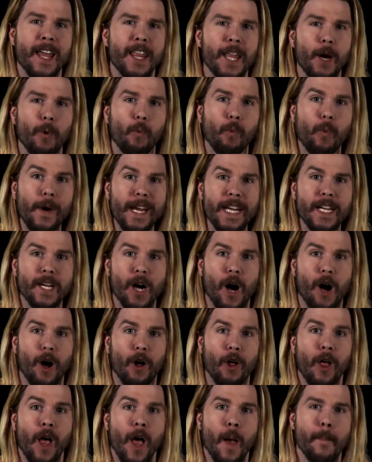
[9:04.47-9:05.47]
that we
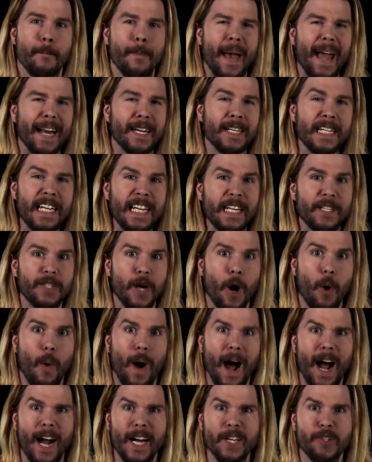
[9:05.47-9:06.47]
call
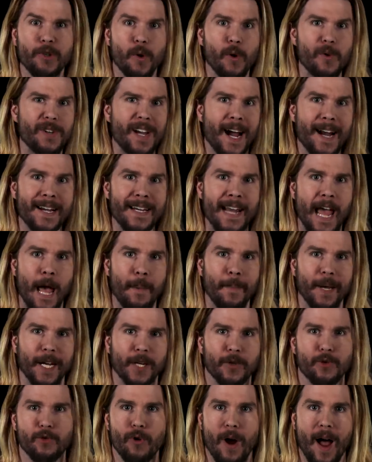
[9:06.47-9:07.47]

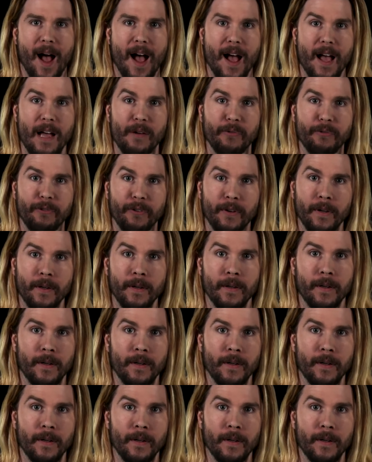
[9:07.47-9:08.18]
magnetohydrodynamic drive.